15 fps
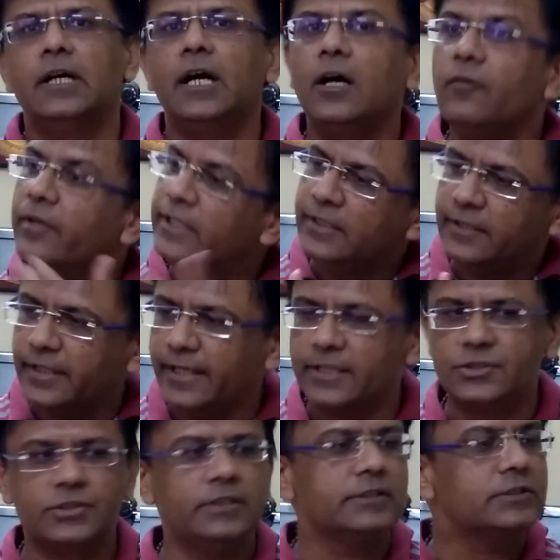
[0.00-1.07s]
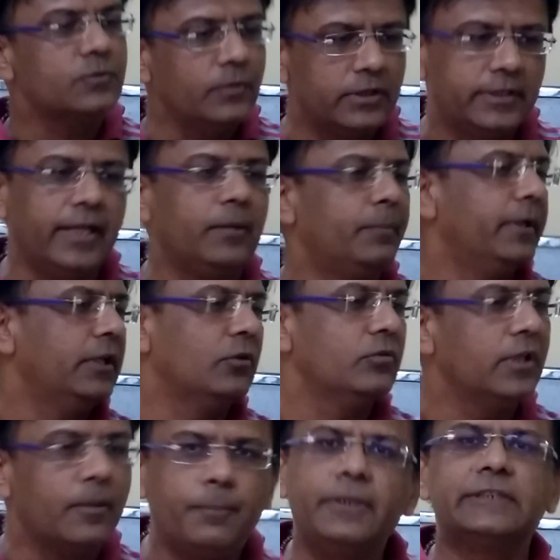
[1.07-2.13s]
our interactions with that
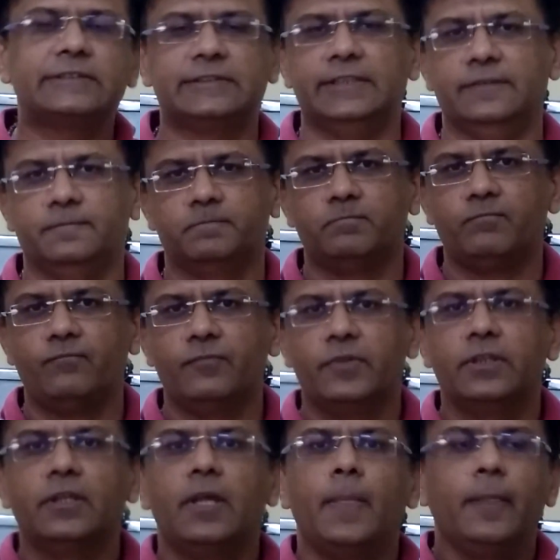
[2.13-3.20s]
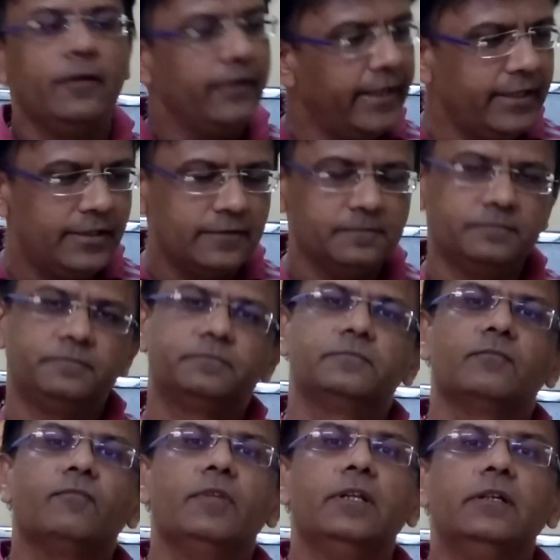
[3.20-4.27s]
particular person, right?
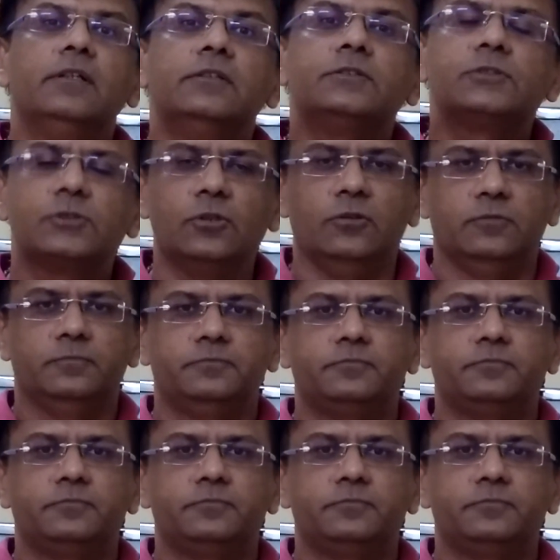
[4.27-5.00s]
So